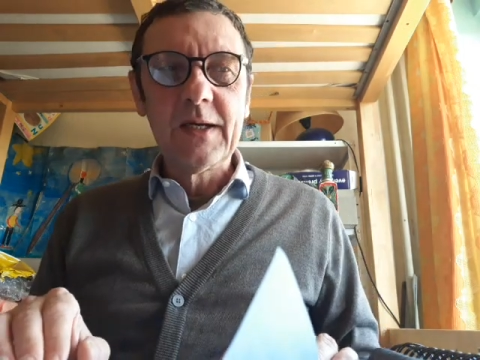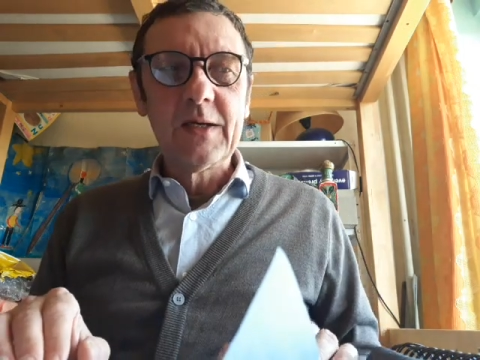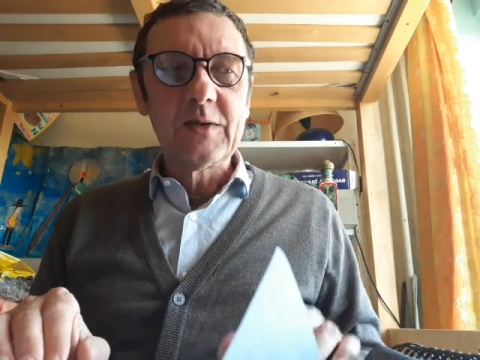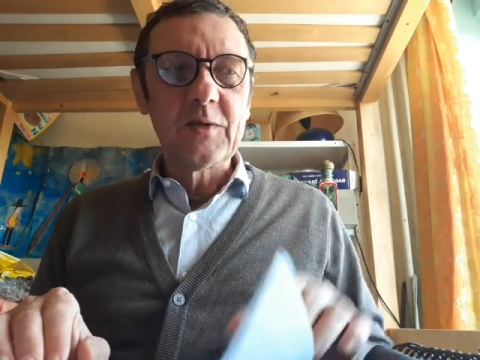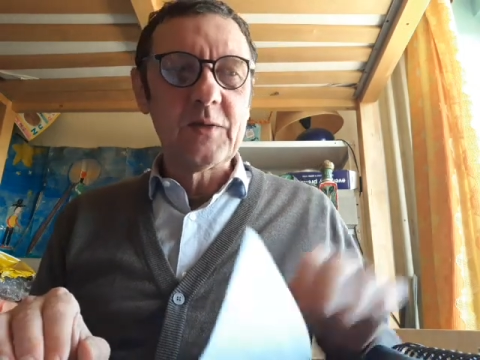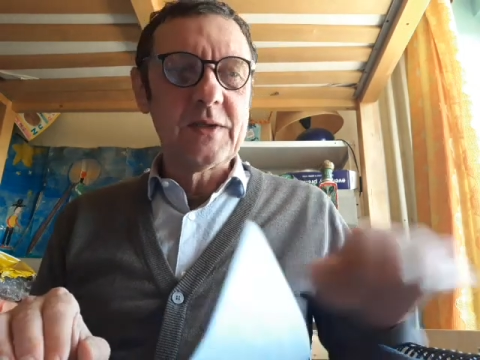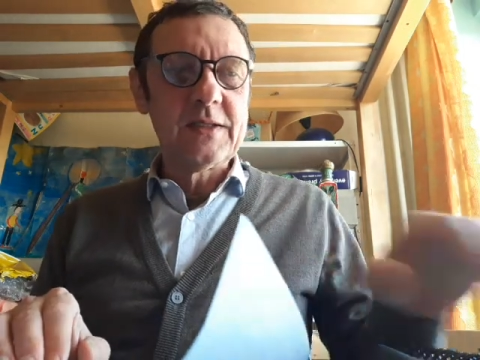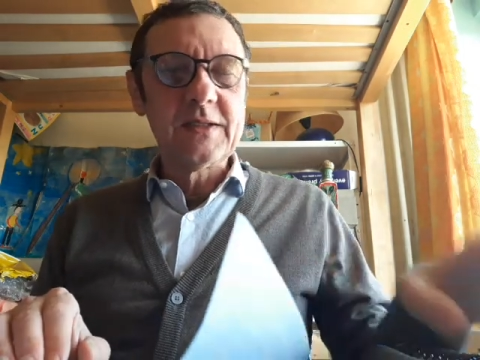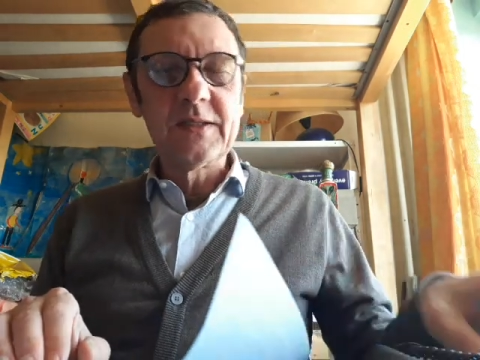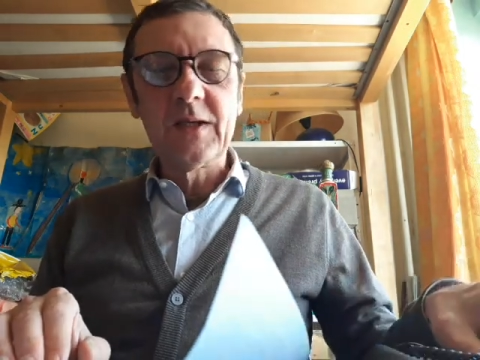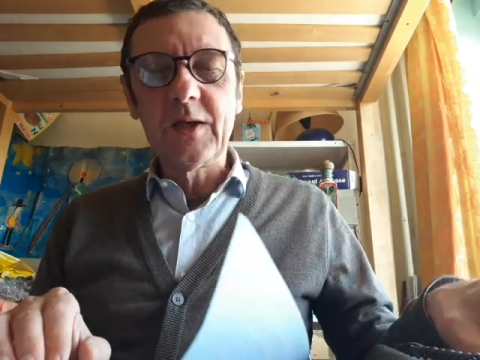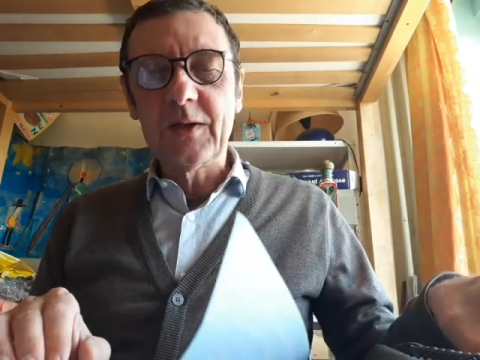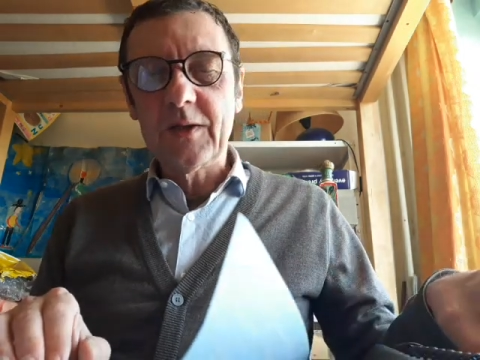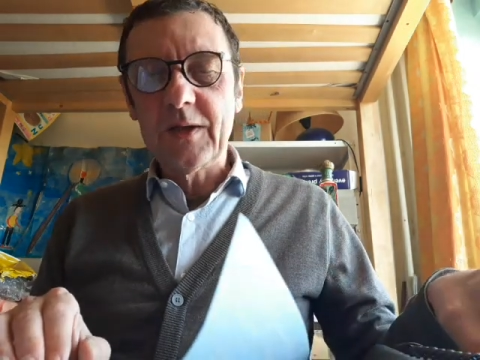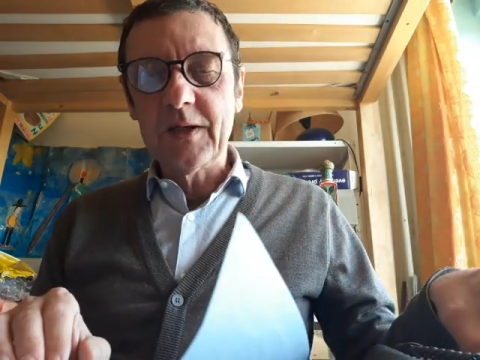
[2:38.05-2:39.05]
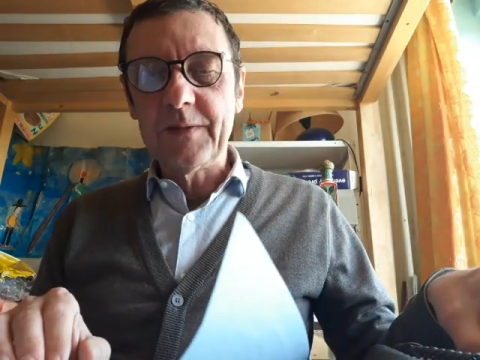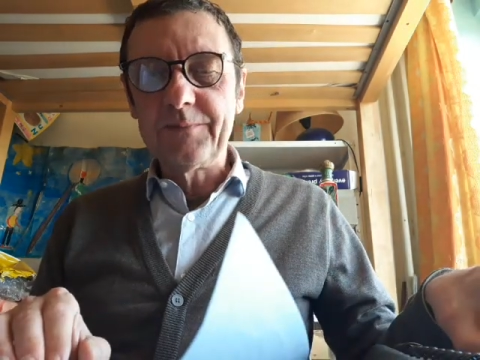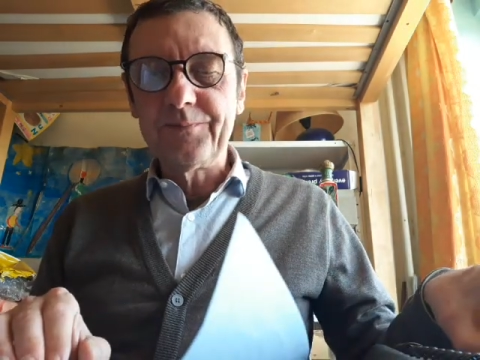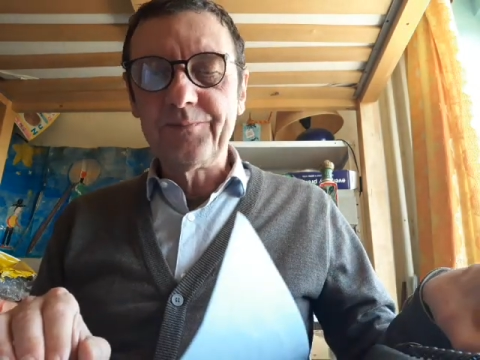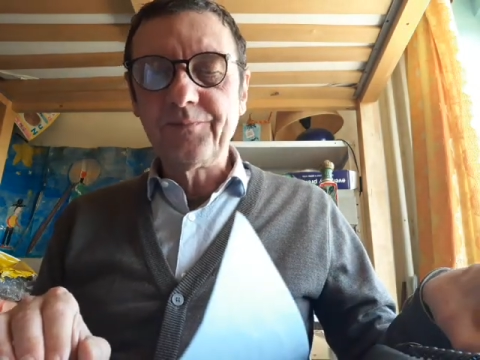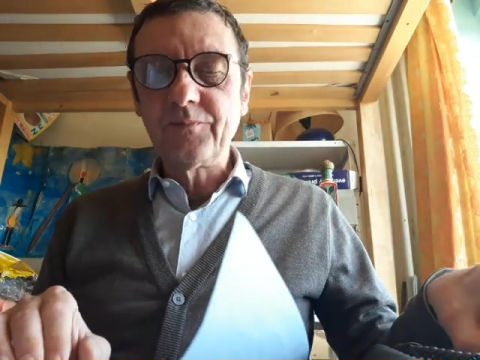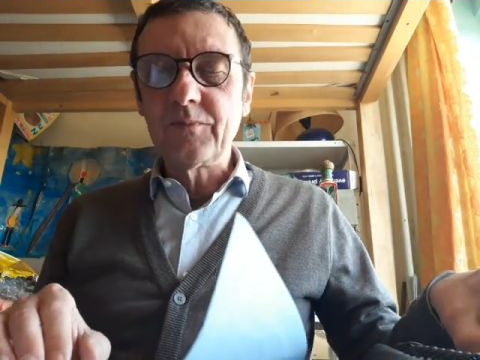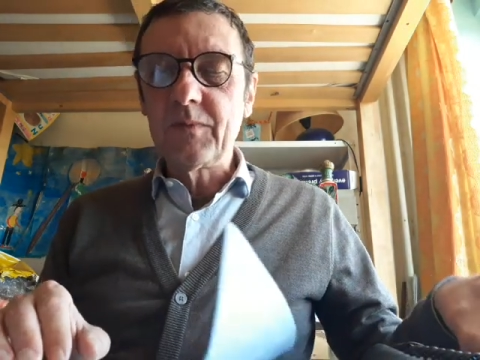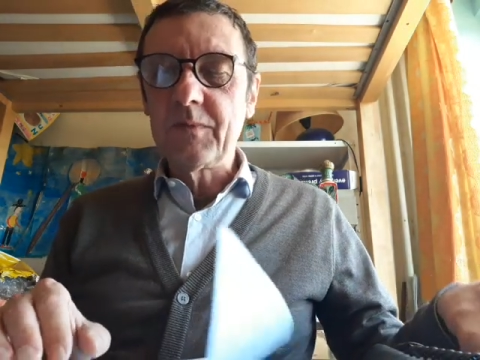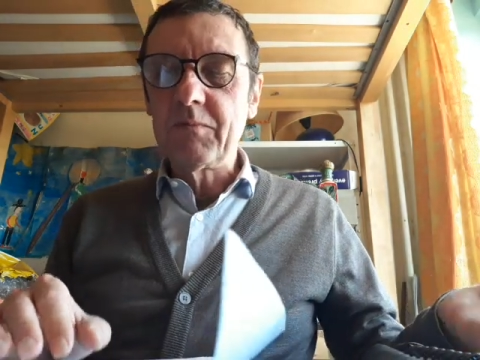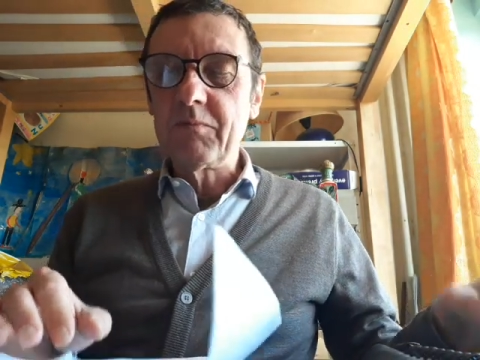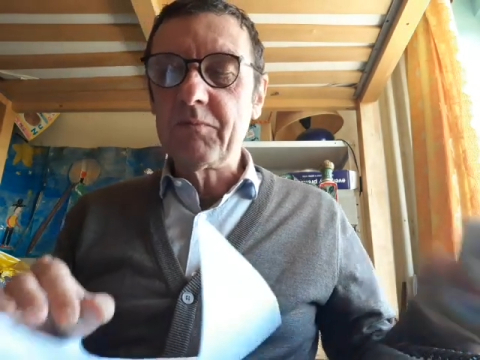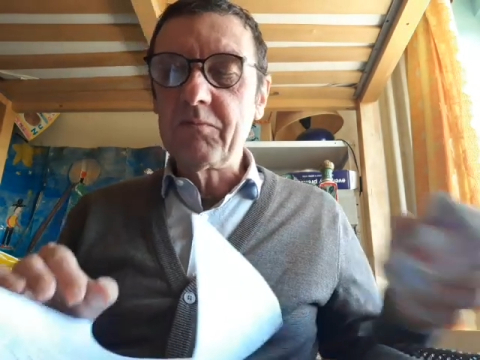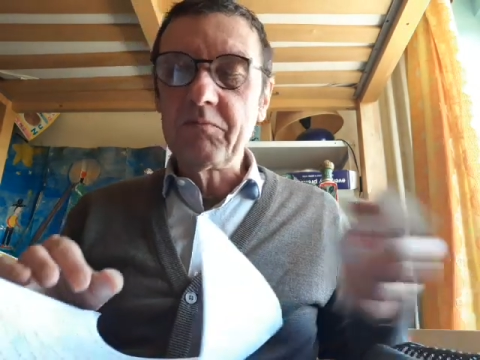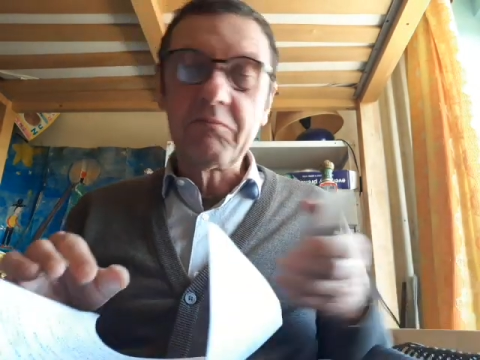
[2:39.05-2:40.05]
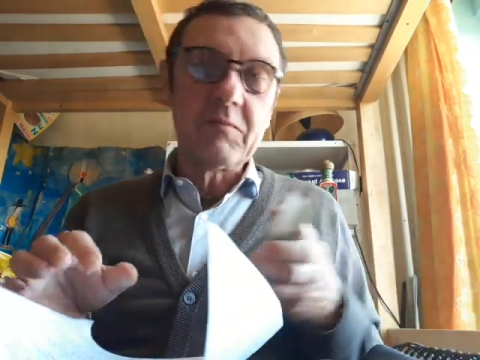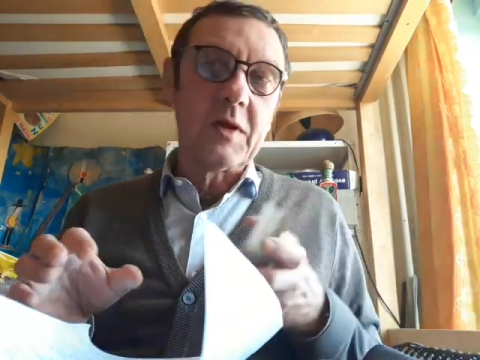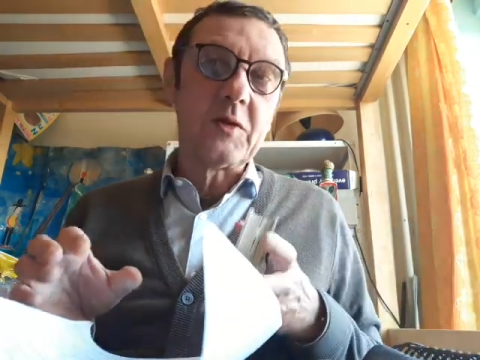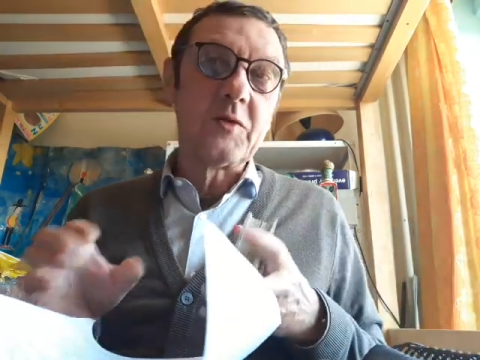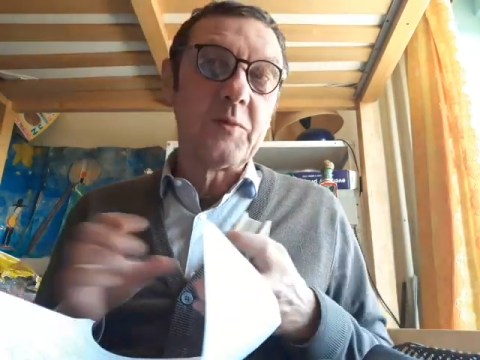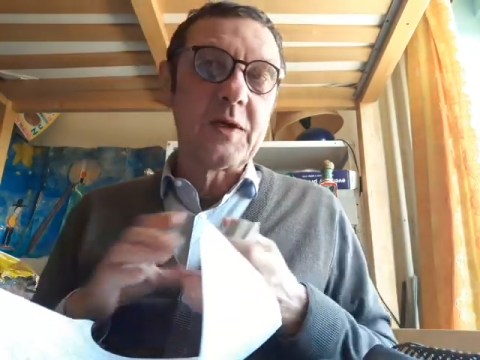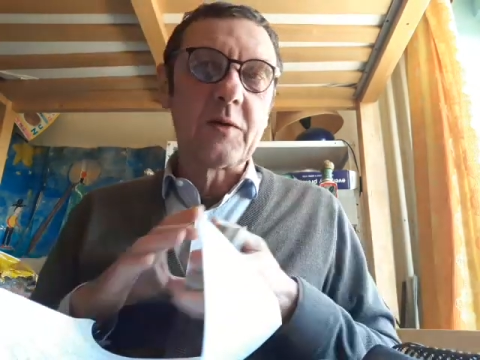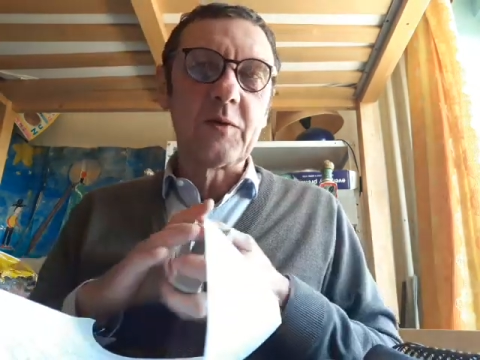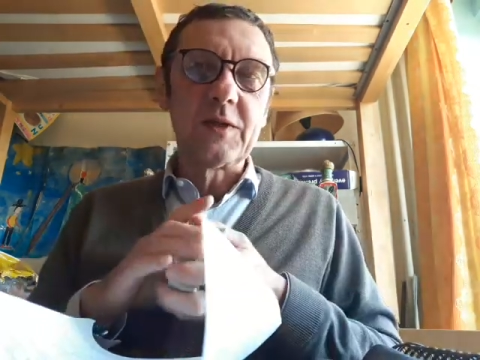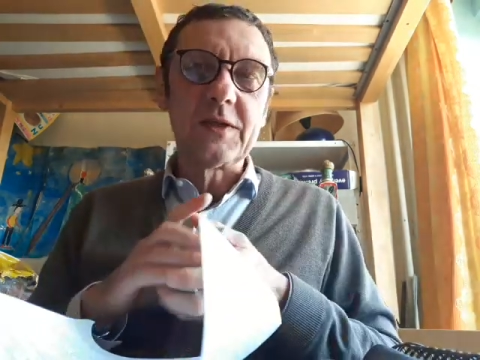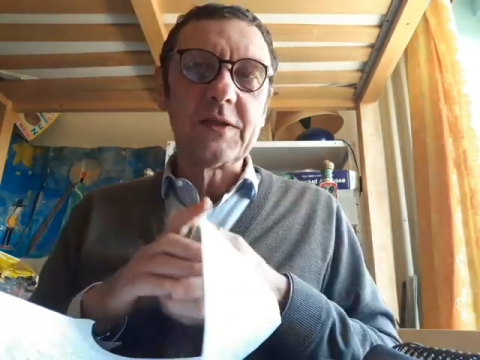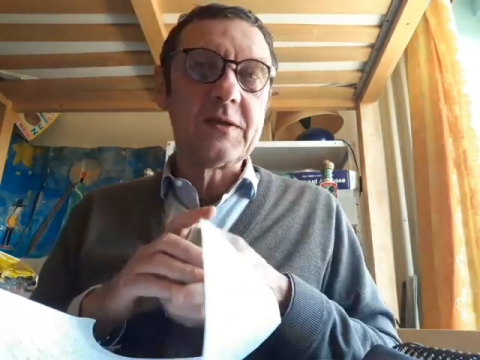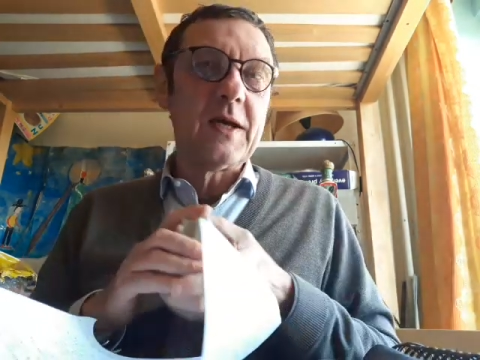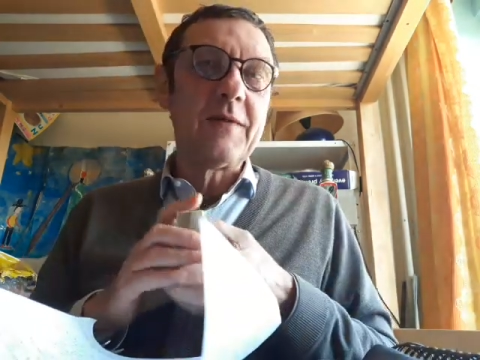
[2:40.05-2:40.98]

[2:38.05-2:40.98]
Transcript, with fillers: So it is not um, not to be criticized.